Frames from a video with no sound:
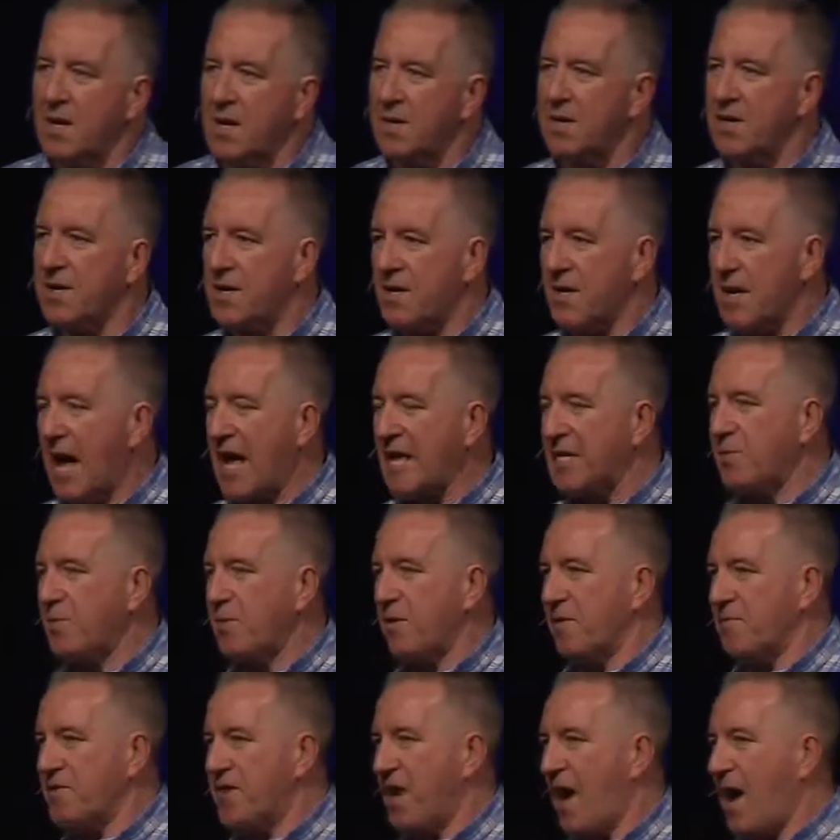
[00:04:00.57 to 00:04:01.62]
The Gospel
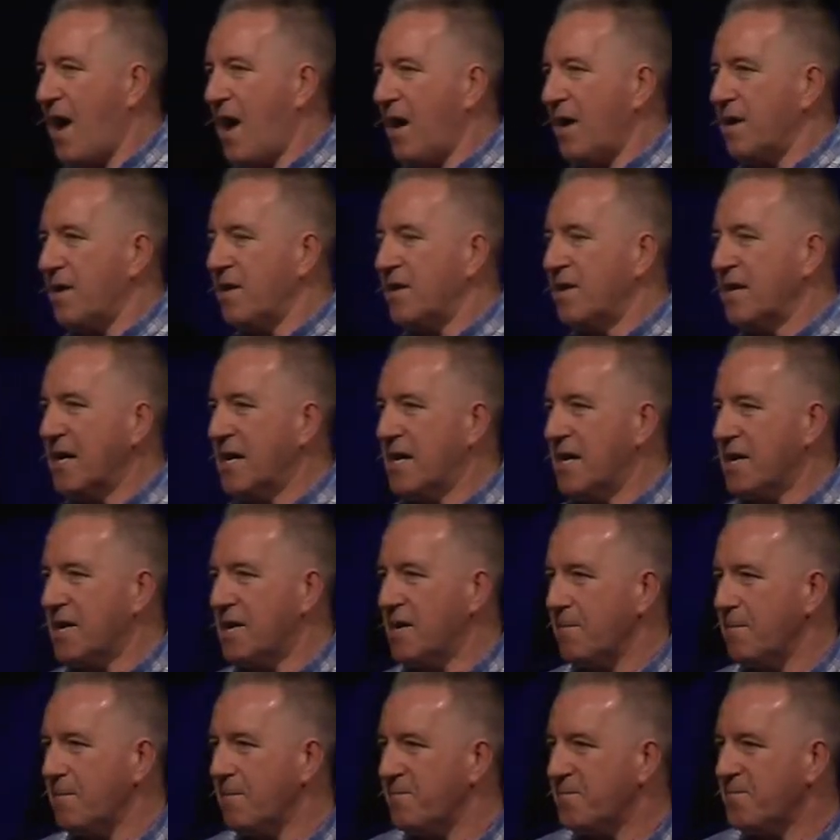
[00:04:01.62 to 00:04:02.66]
of John
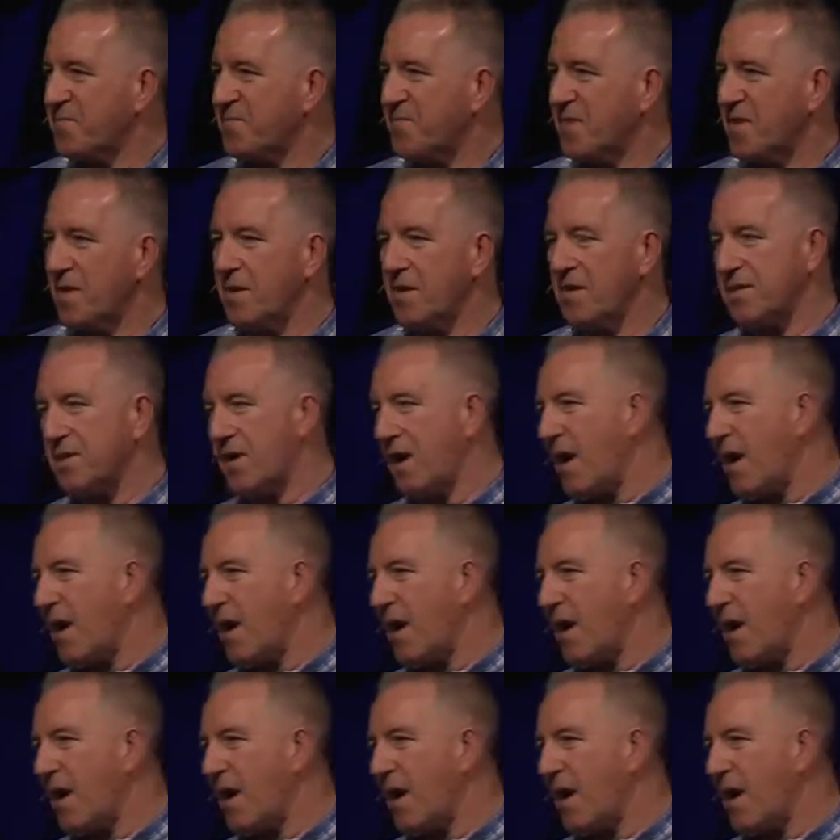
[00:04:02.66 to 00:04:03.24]
is,